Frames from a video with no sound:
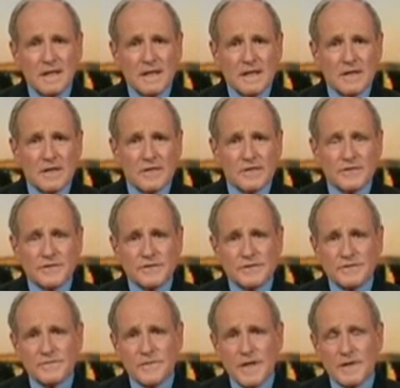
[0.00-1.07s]
you know, there's
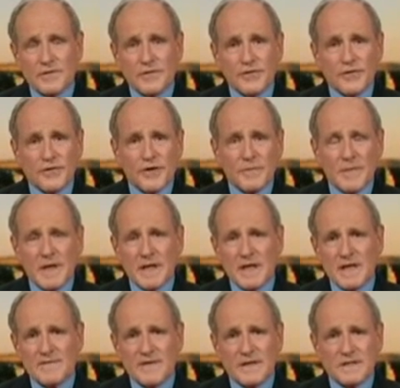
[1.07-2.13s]
330 million
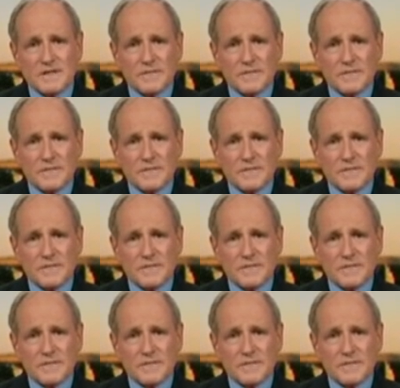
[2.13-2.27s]
of us,